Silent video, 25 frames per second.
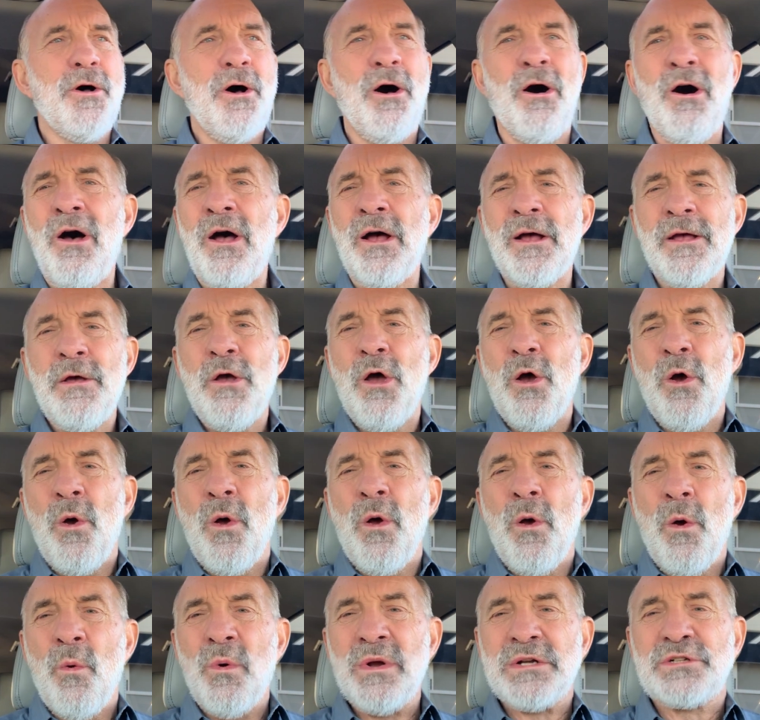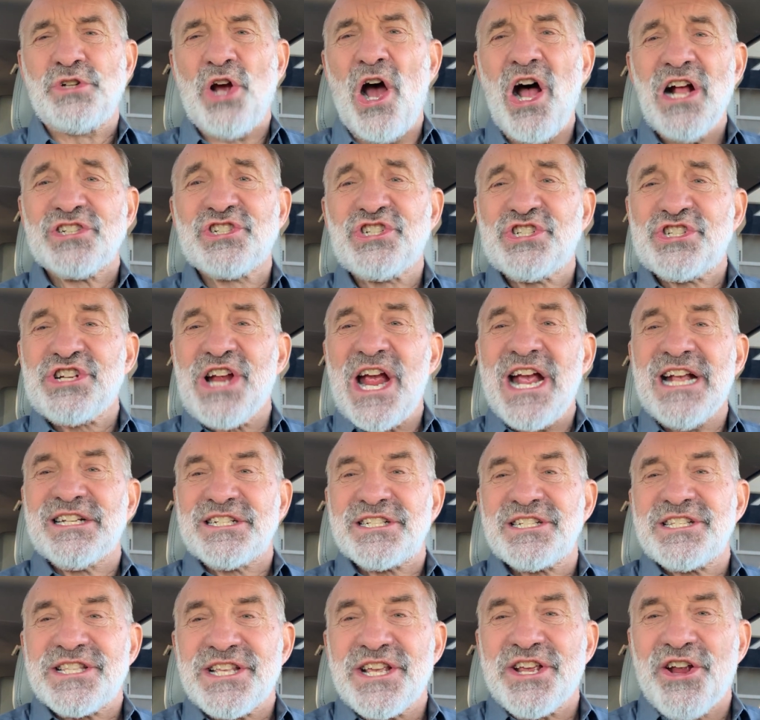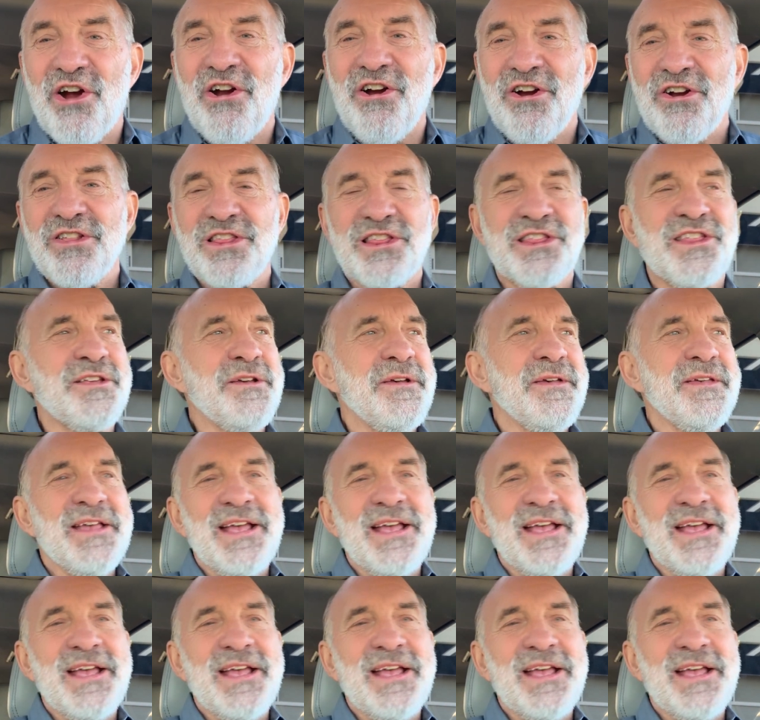Oh, when God shakes the earth,